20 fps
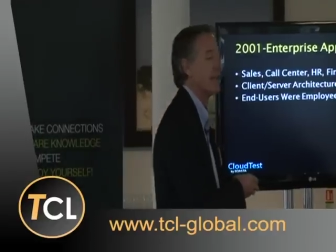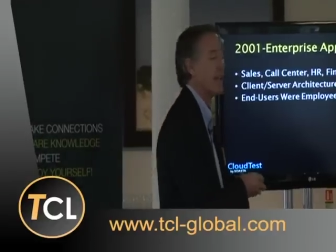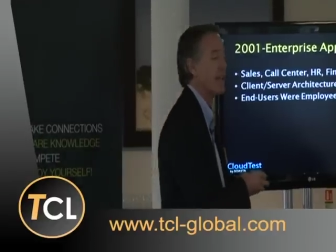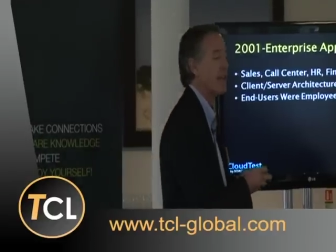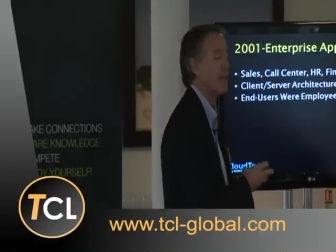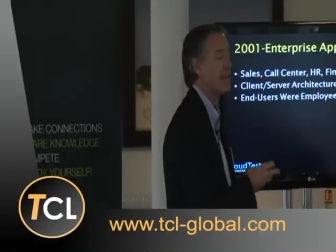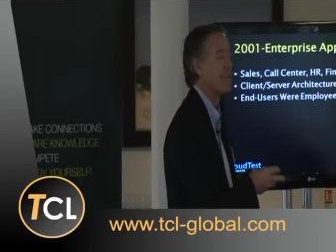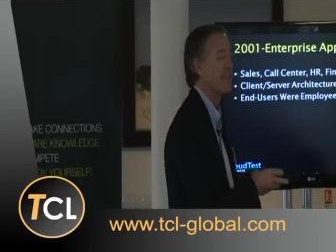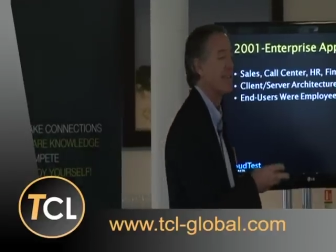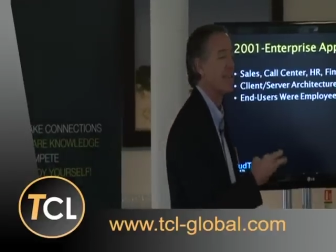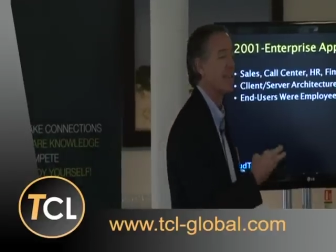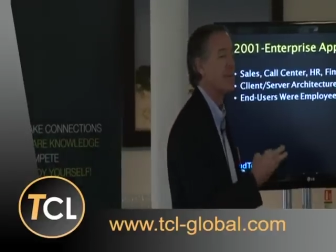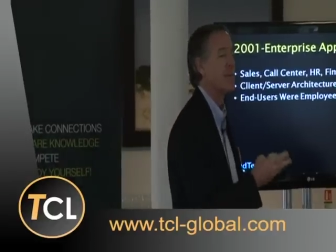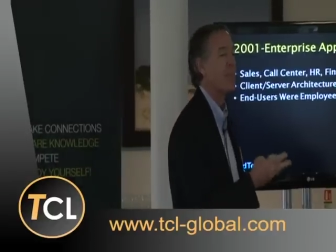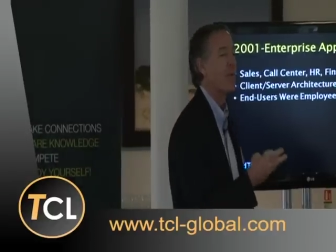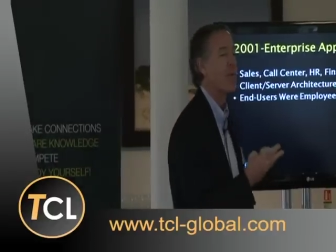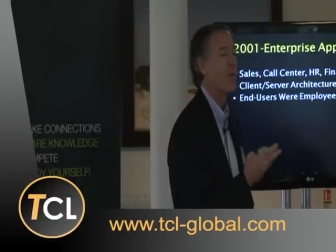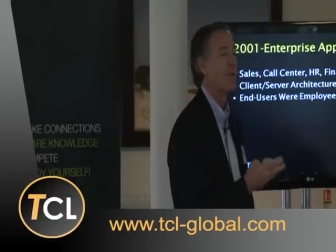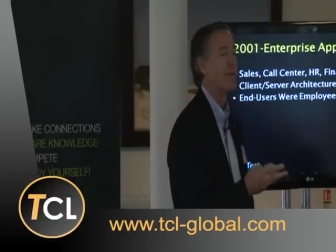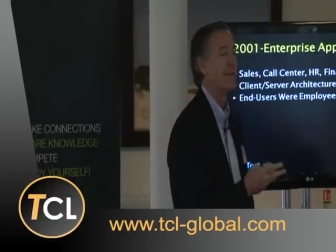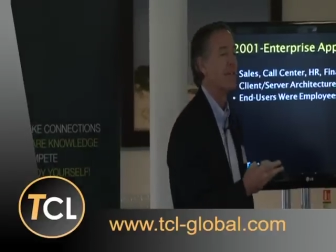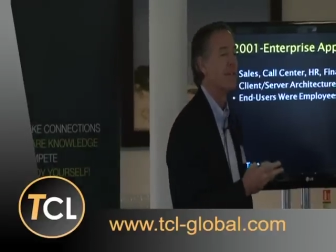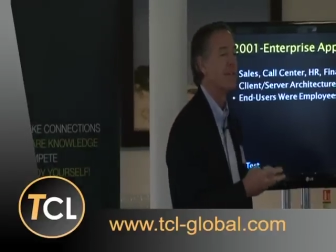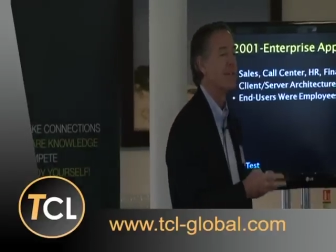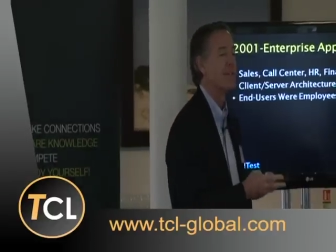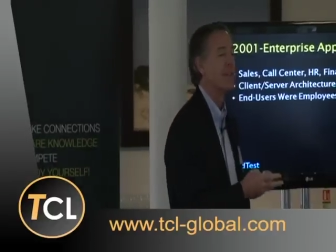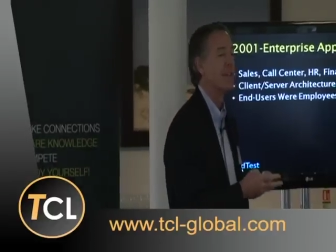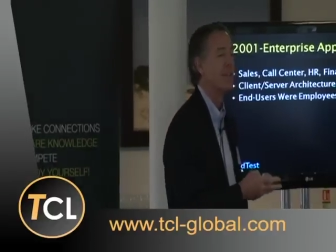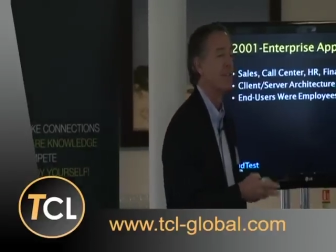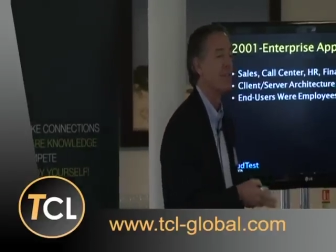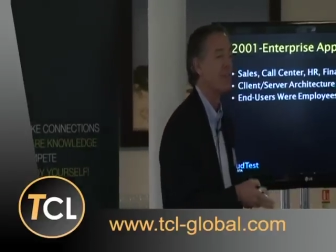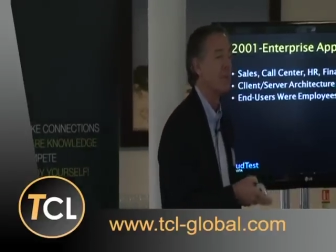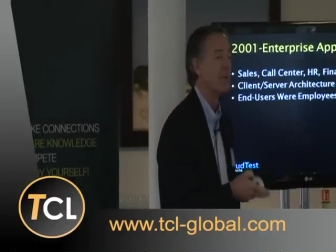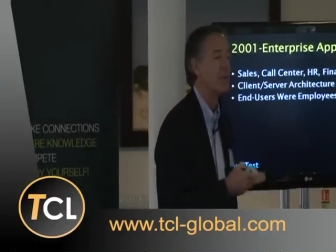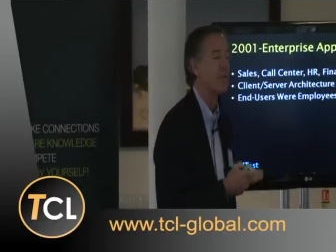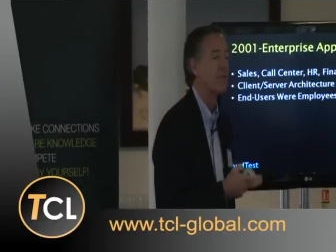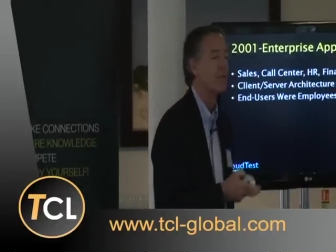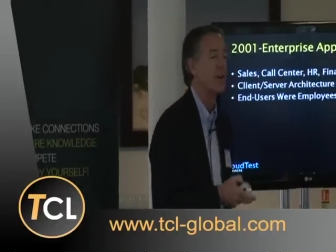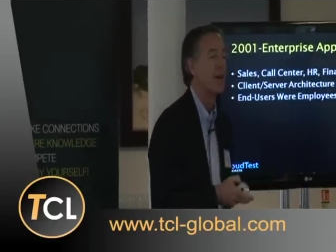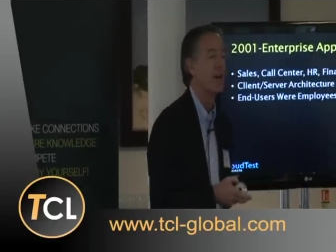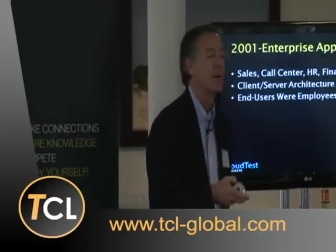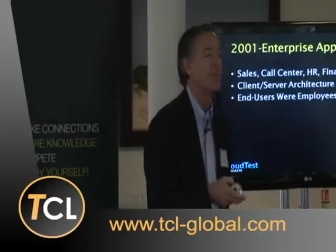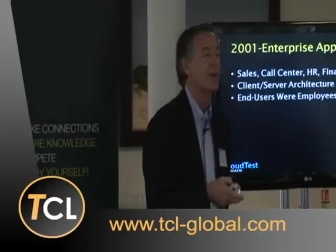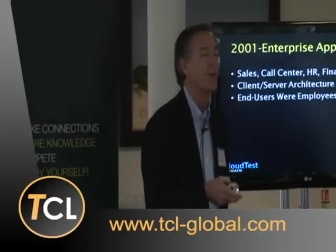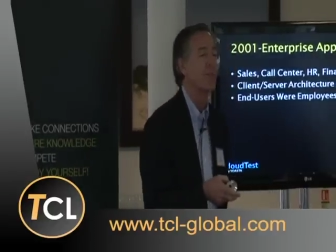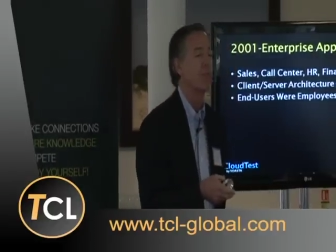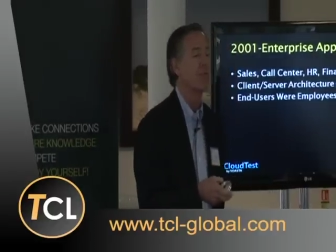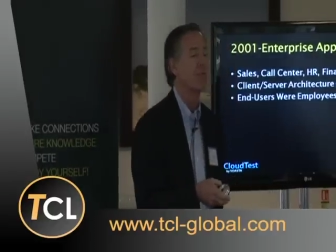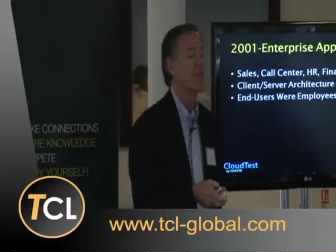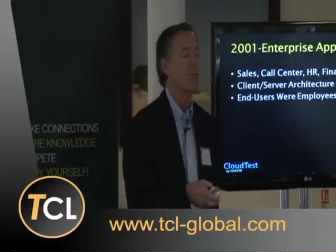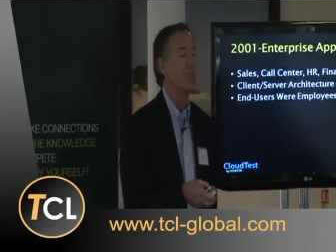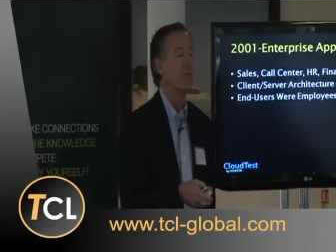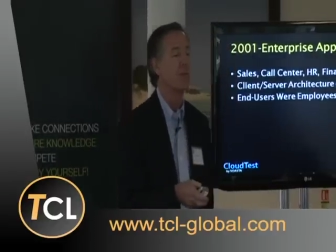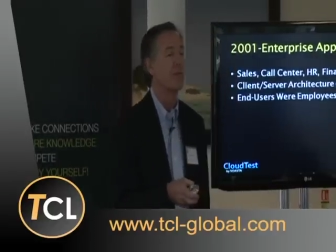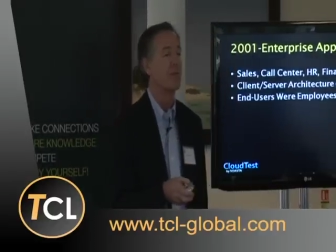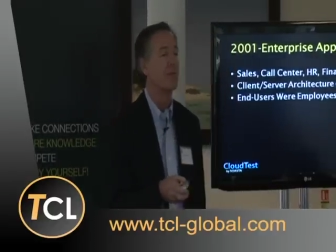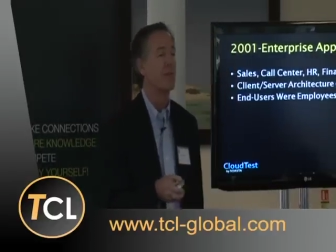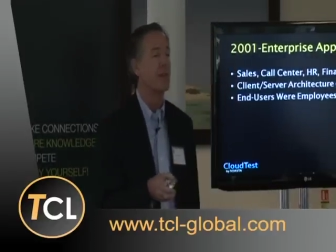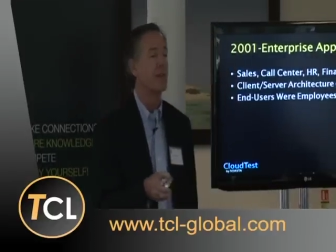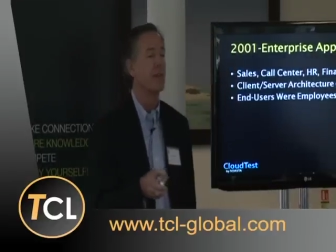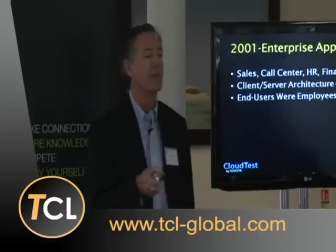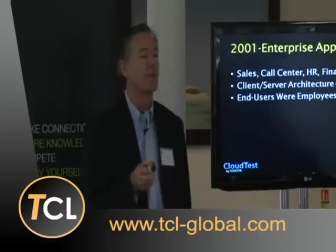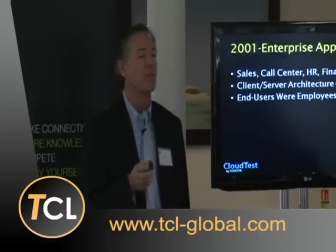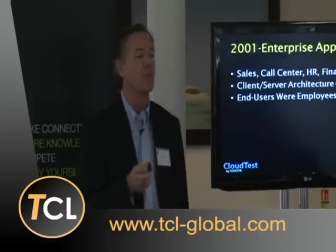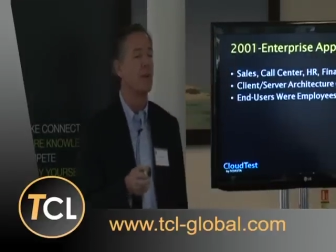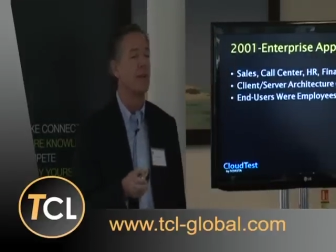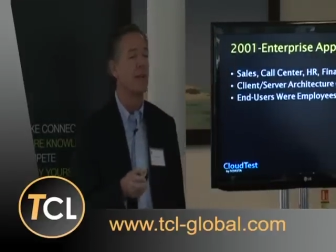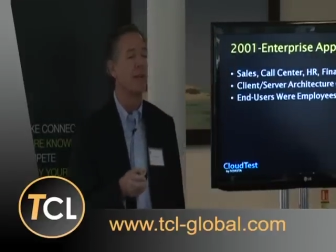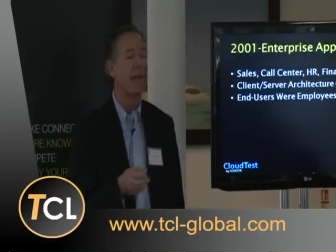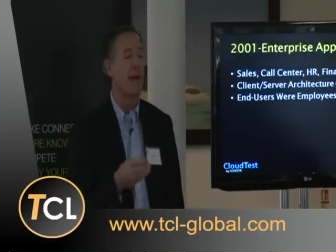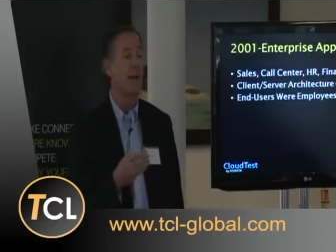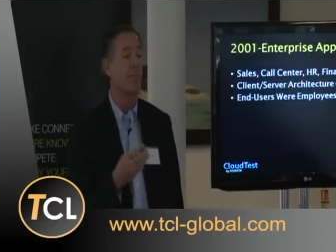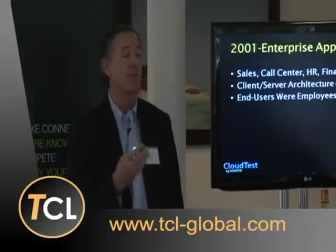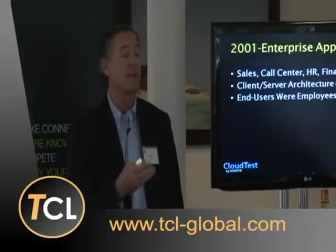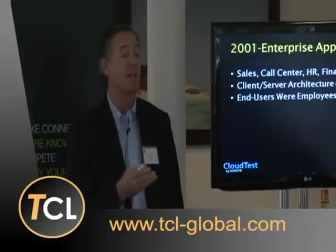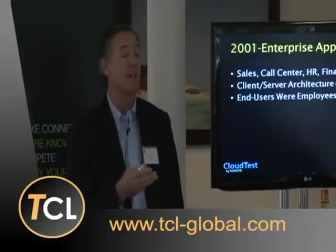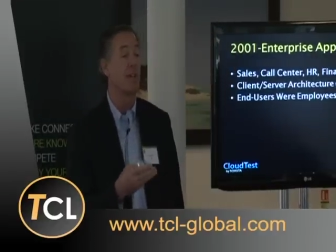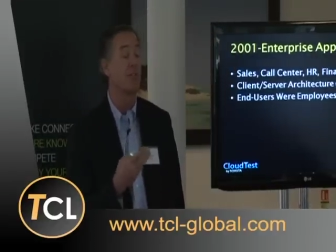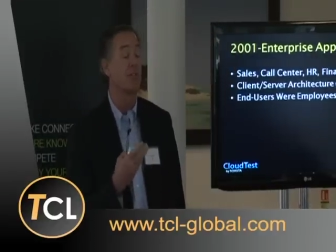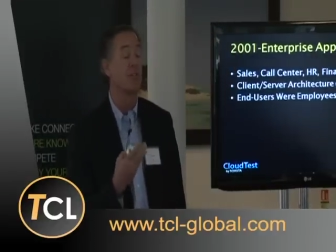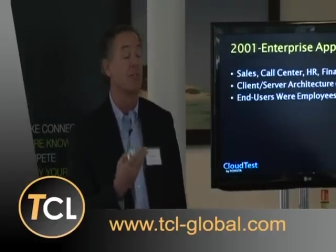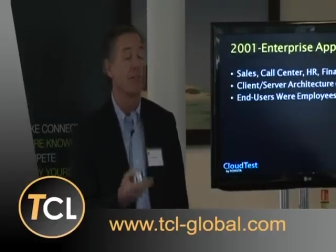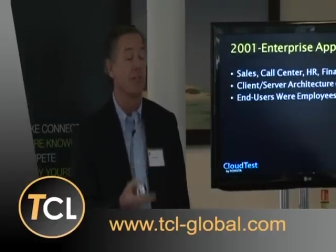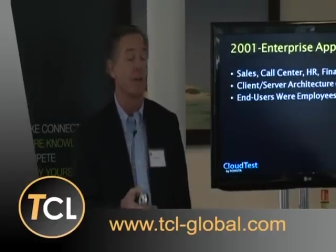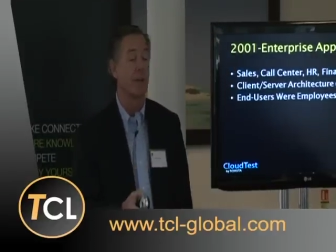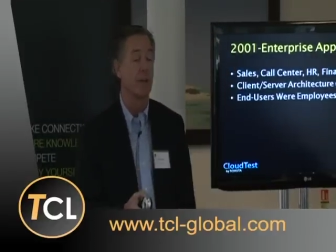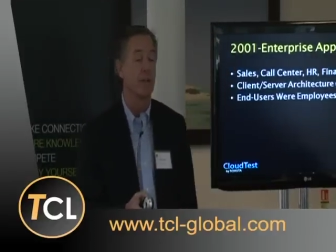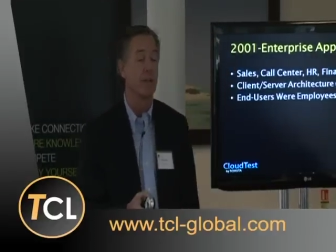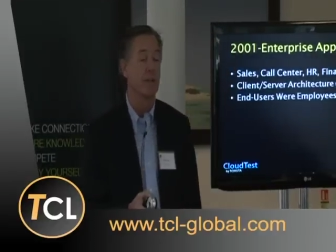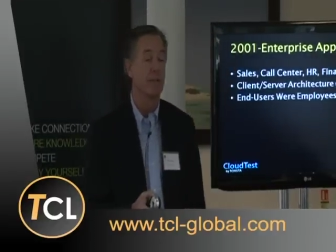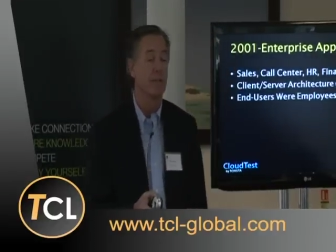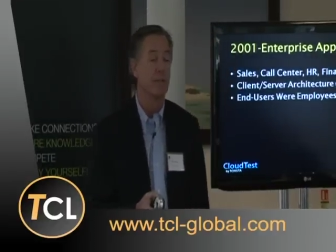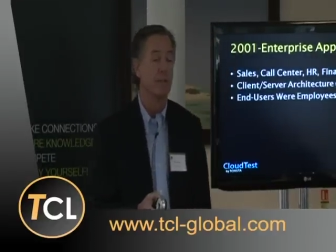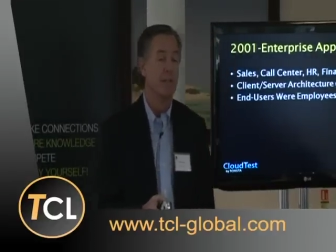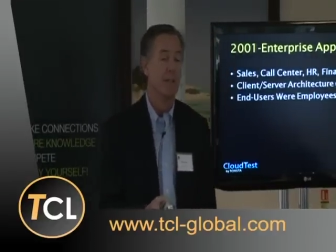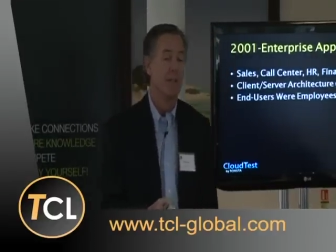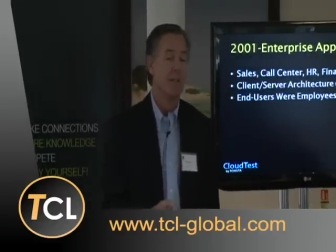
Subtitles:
And this is an important distinction when you talk about performance, because when applications failed